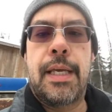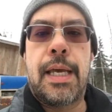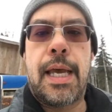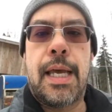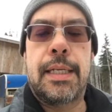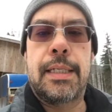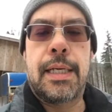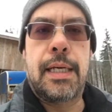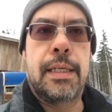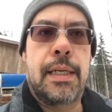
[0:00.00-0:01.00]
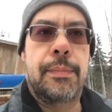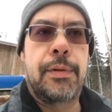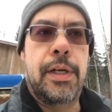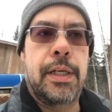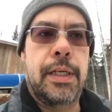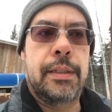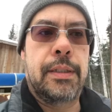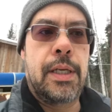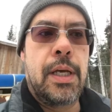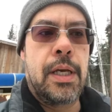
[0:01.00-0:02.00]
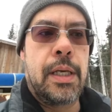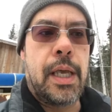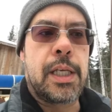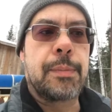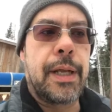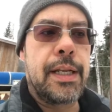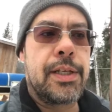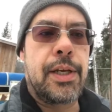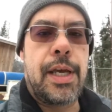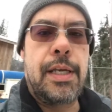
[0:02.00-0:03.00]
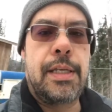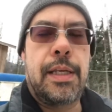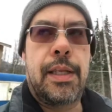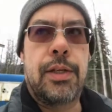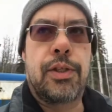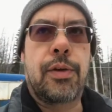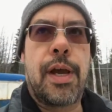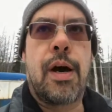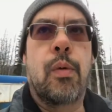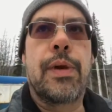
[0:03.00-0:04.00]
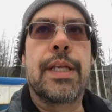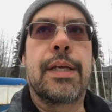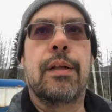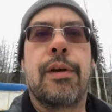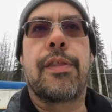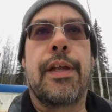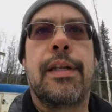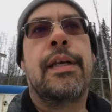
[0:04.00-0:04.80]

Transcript: and I'm gonna explain it to you and then show you how we deal with it,